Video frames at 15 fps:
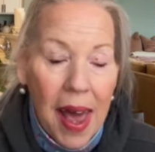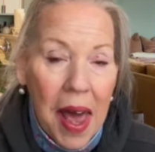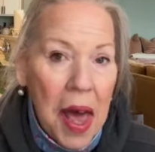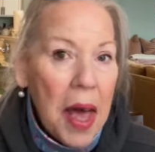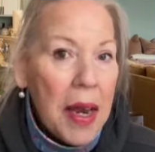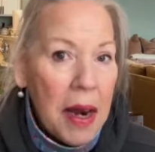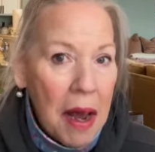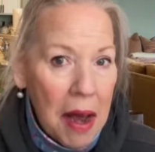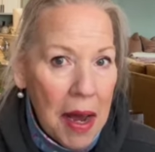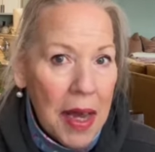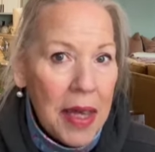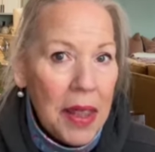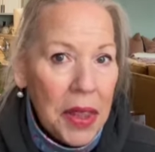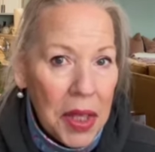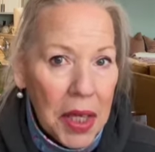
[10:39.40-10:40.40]
And I
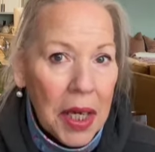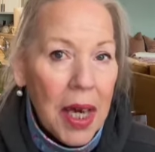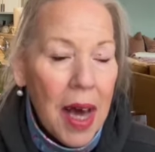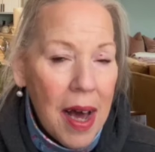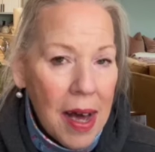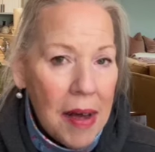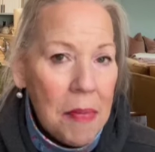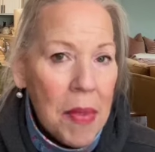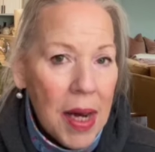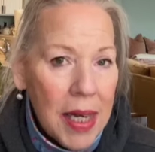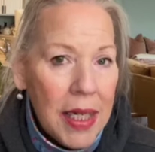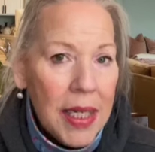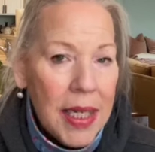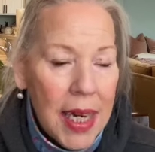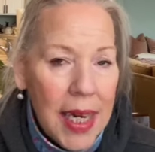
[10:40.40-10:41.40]
think I
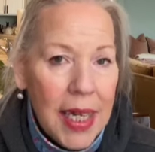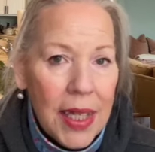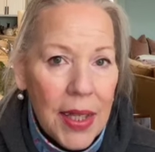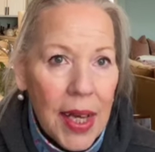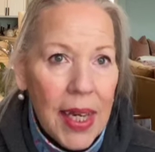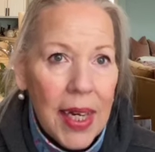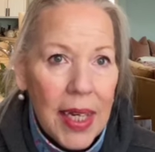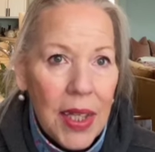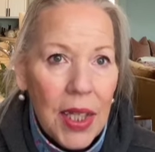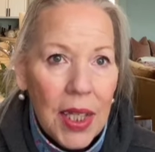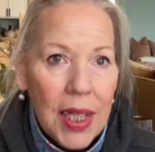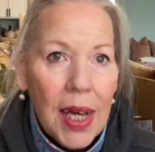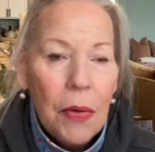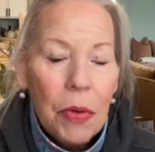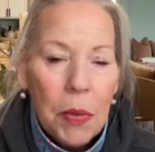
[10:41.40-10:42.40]
might take that. I think
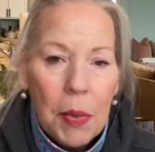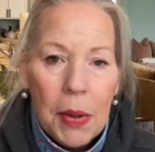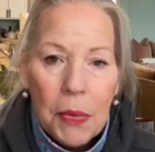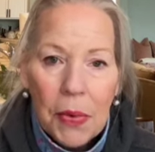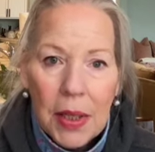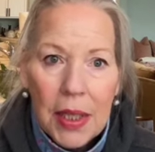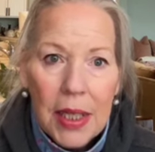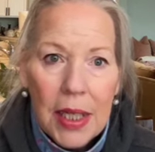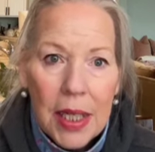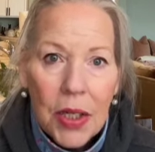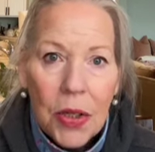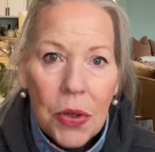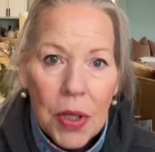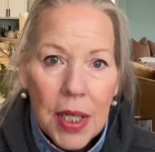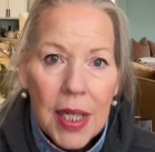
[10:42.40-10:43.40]
that would be really
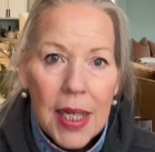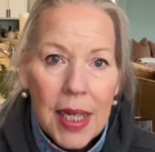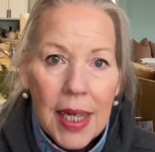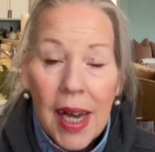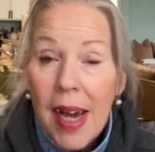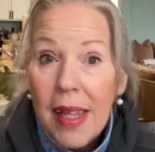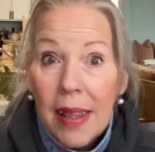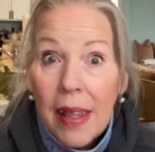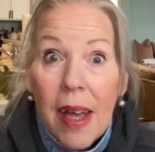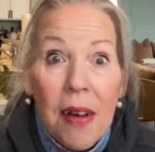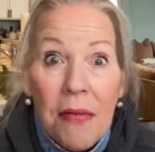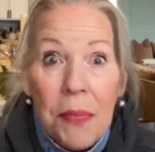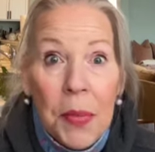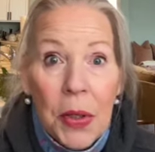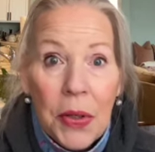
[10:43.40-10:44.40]
interesting. I
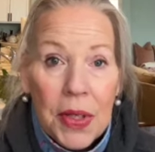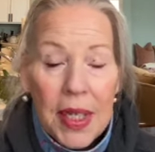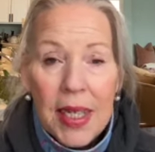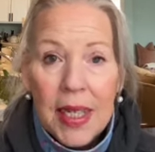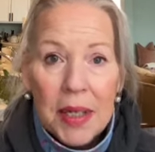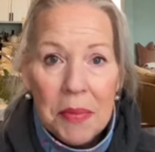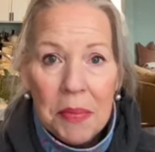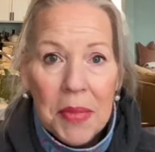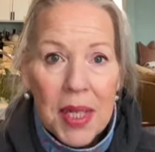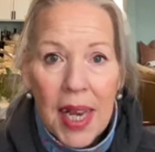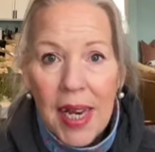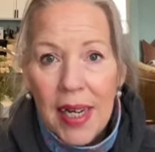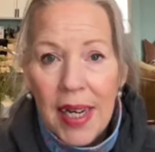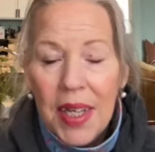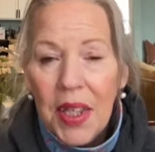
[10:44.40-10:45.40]
love museums,
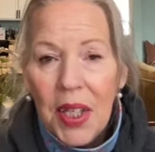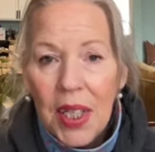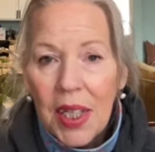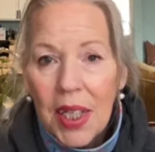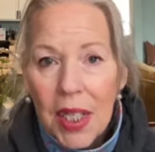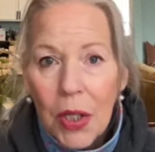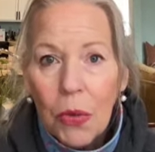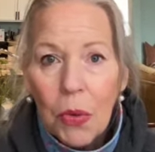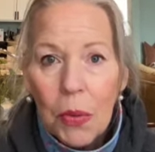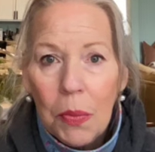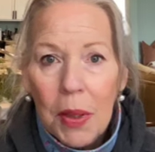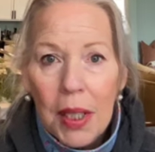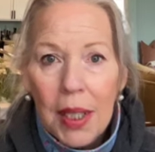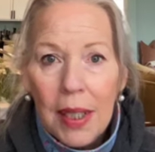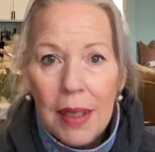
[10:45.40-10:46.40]
and I think this would
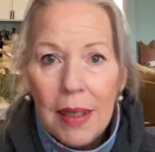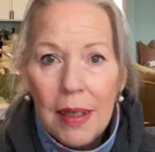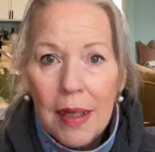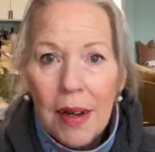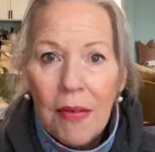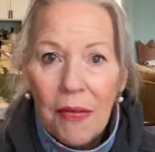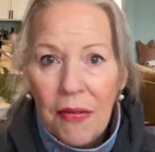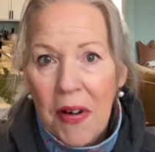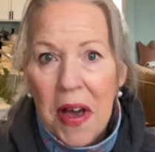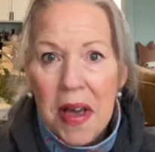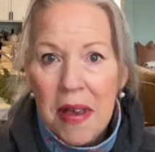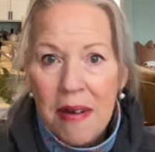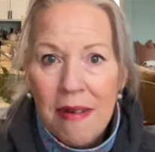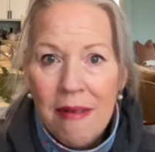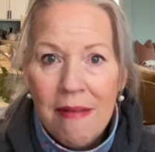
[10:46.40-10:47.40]
be a
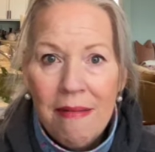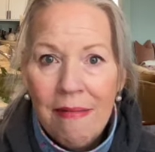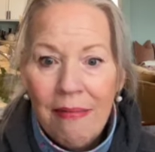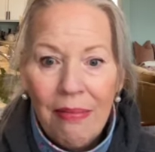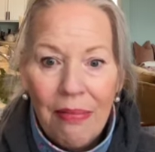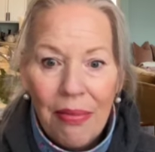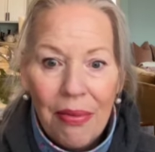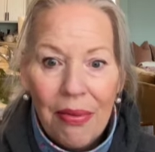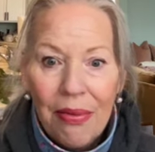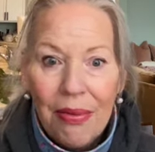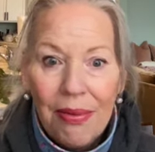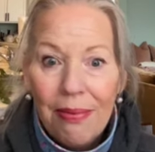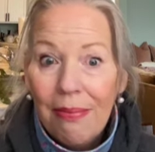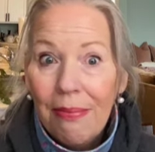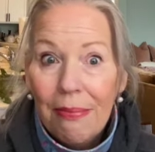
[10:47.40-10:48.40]
fun
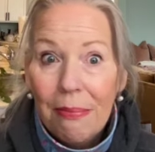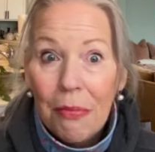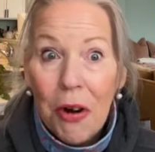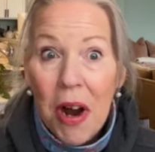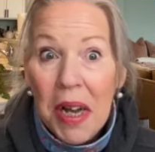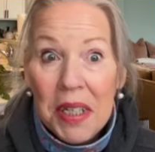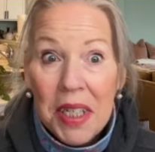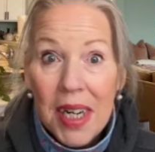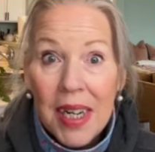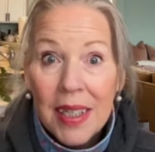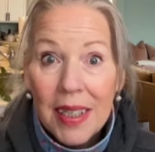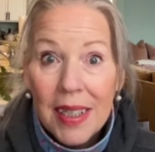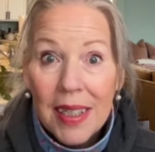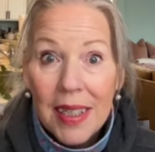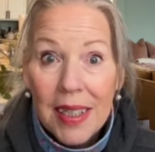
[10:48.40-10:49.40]
project.